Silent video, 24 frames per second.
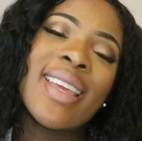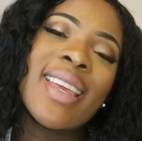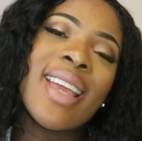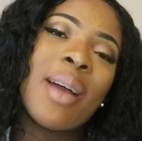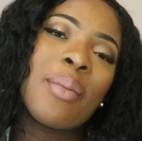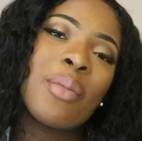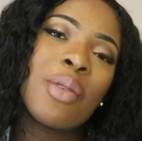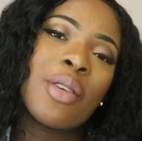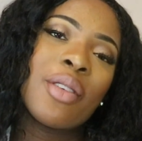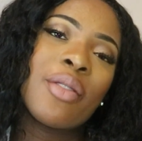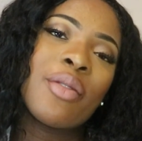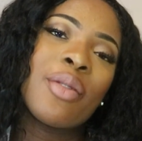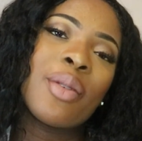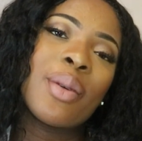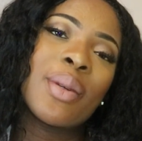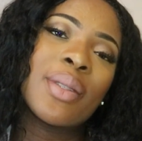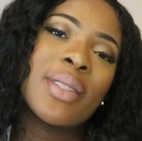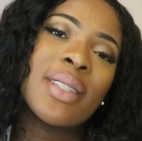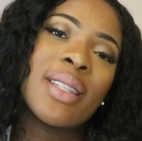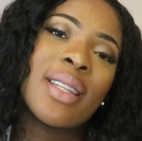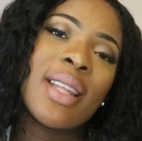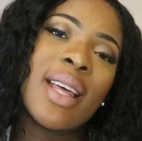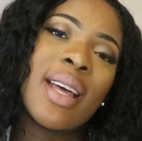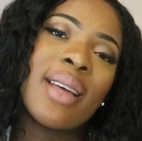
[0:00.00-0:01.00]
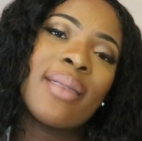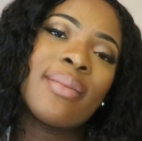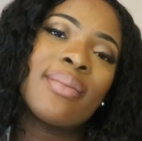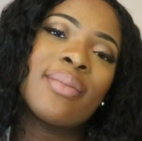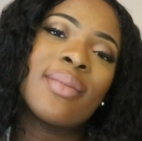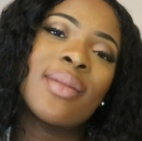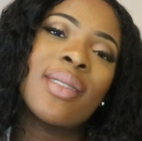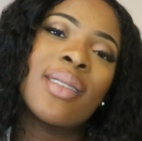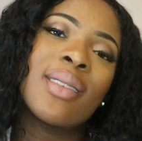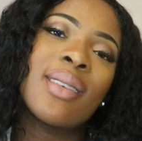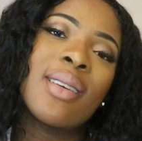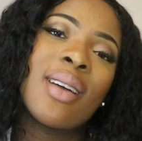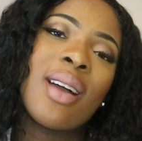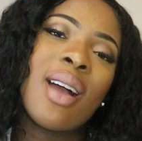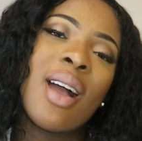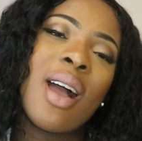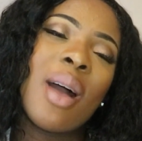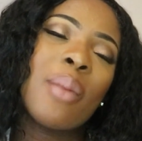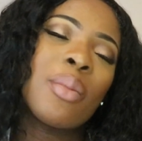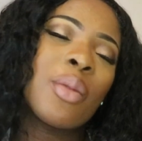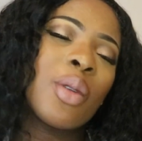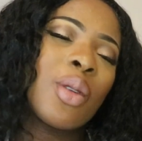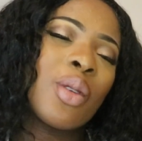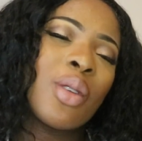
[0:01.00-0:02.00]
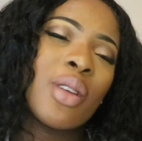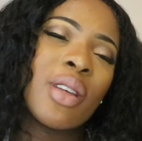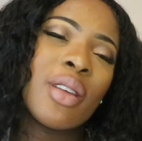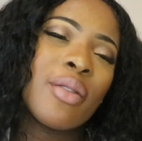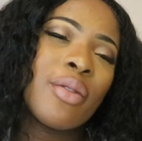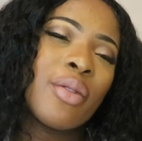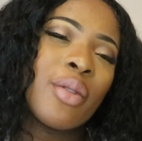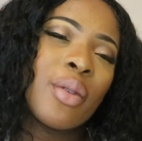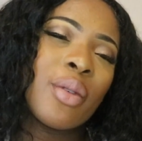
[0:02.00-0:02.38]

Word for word: Yeah, I'm looking forward to that. I'm not looking